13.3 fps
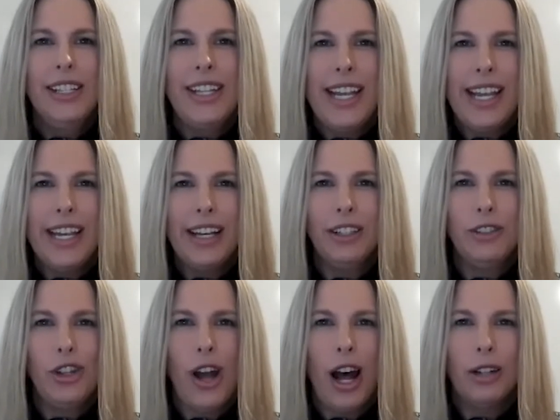to heal
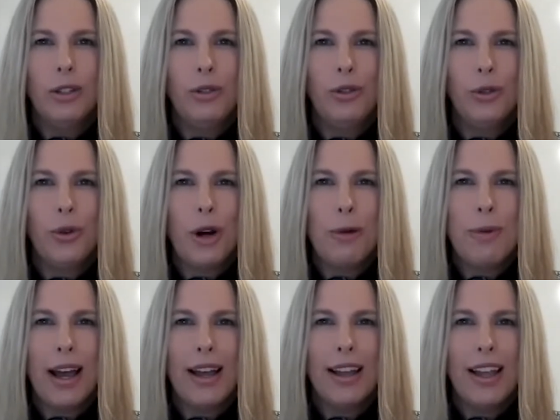childhood
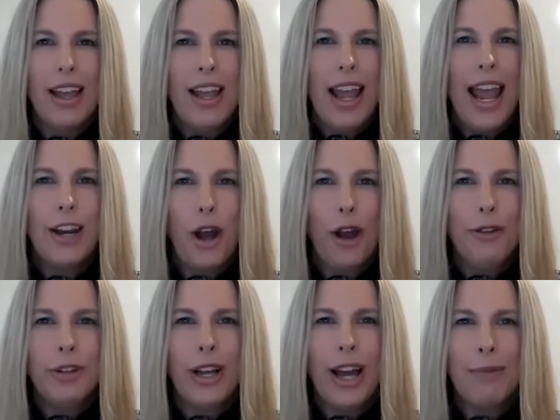trauma and
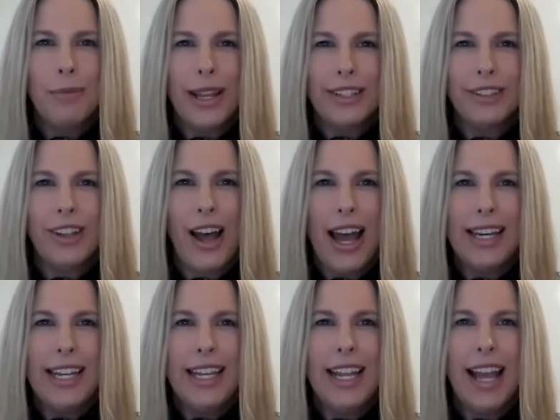overcome
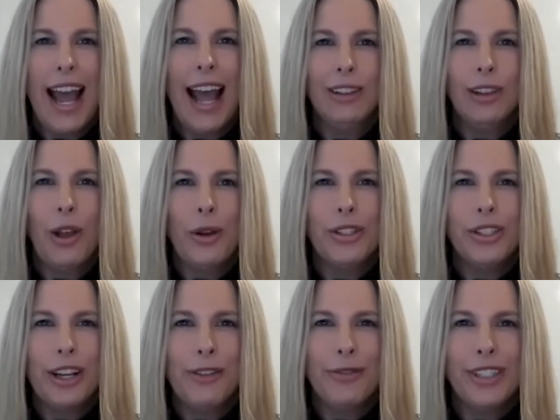anxiety and low
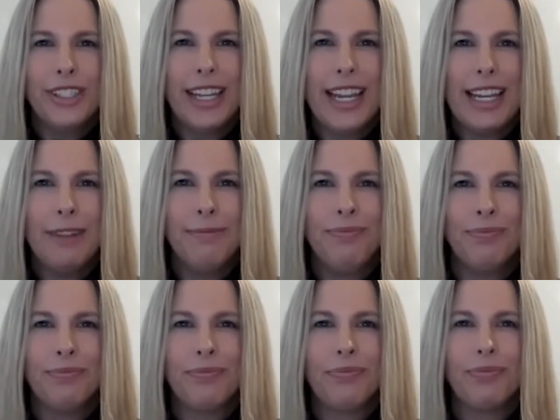self esteem.
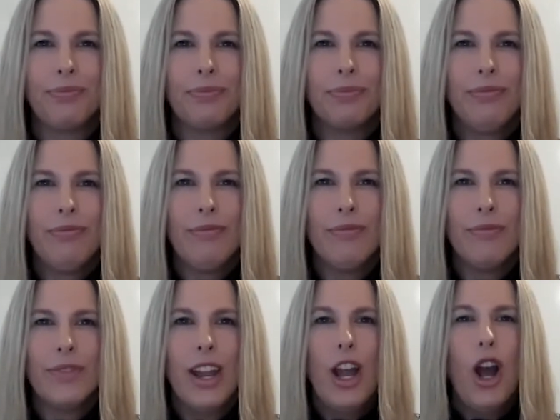
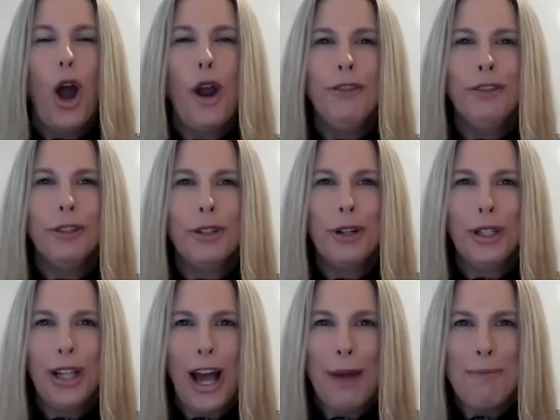
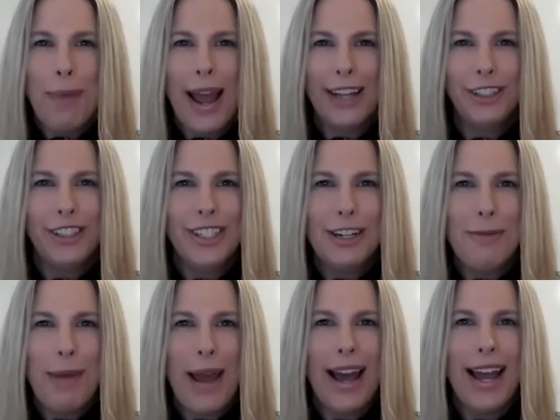Overall, I'm passionate
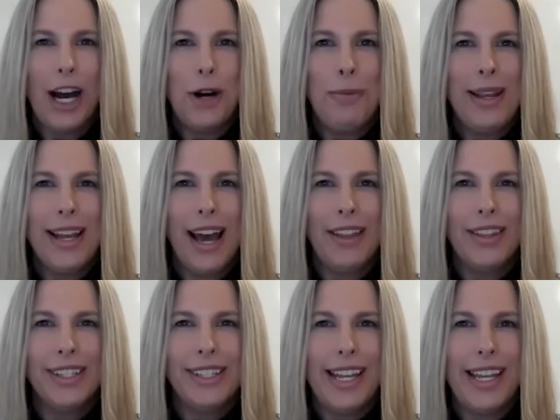about helping
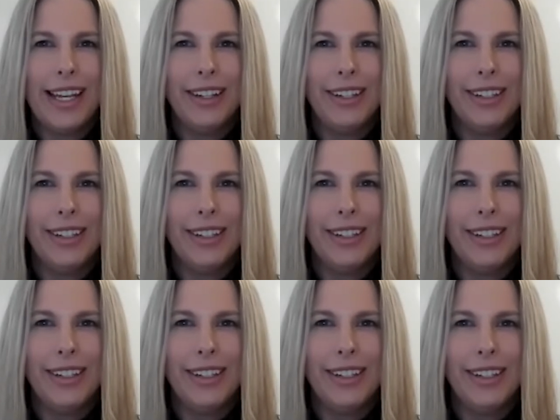others heal
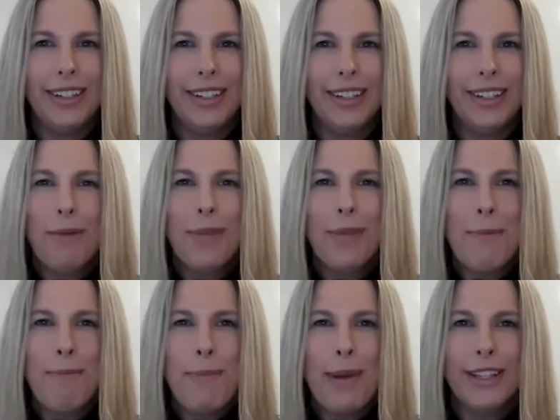to become their
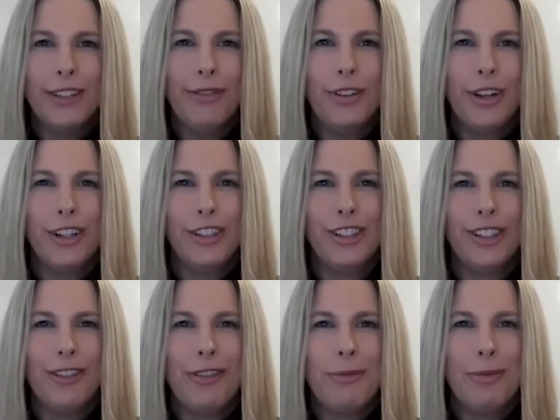best
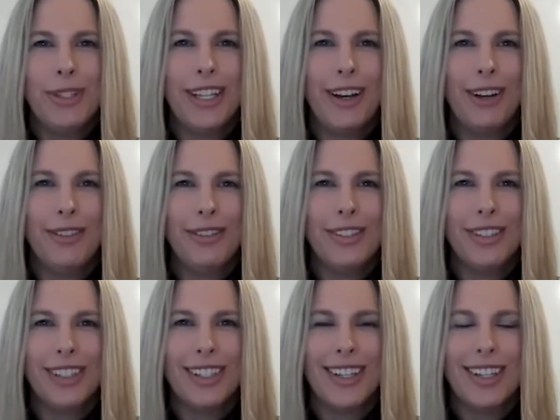version of
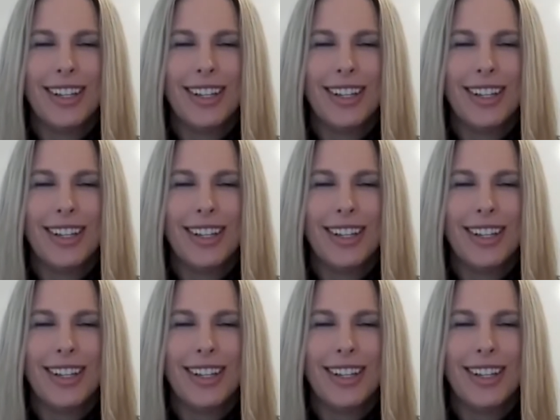themselves.